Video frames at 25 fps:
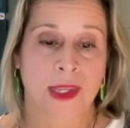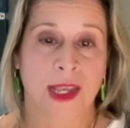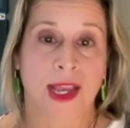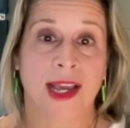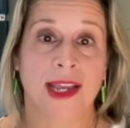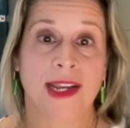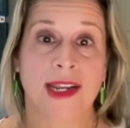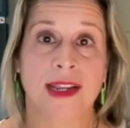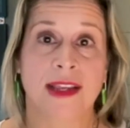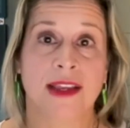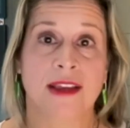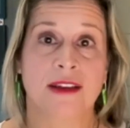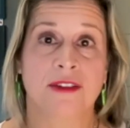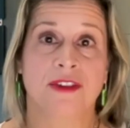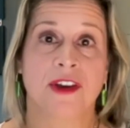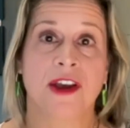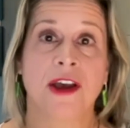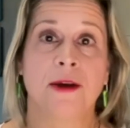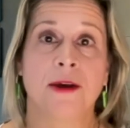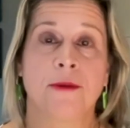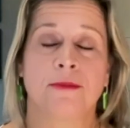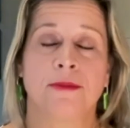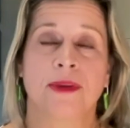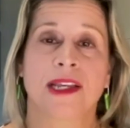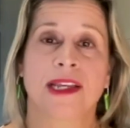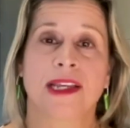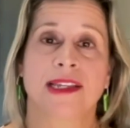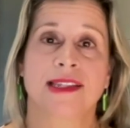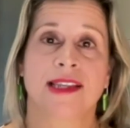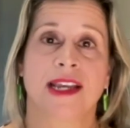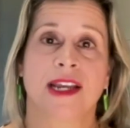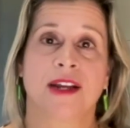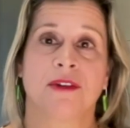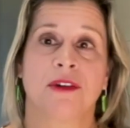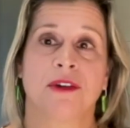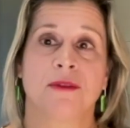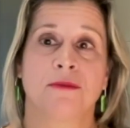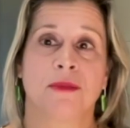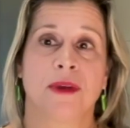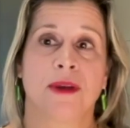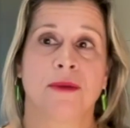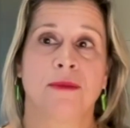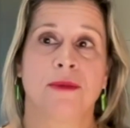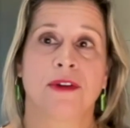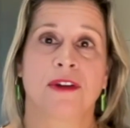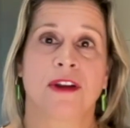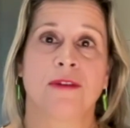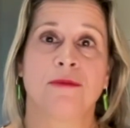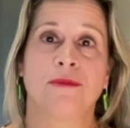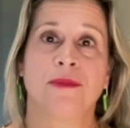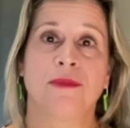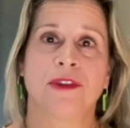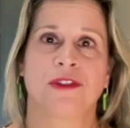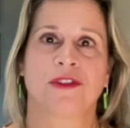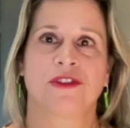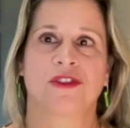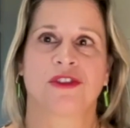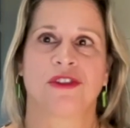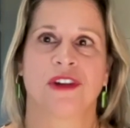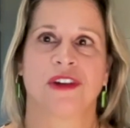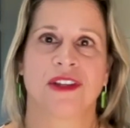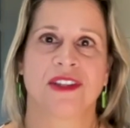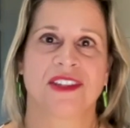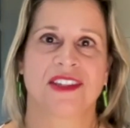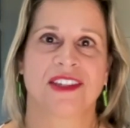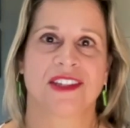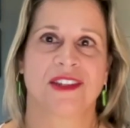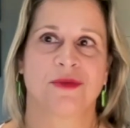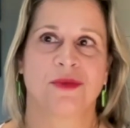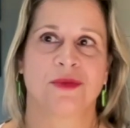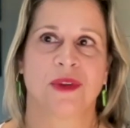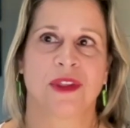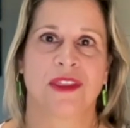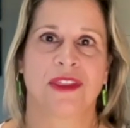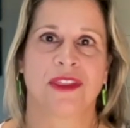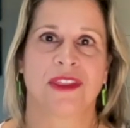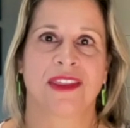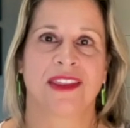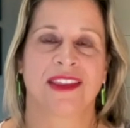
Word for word: I didn't give up because I remembered I've been trusted with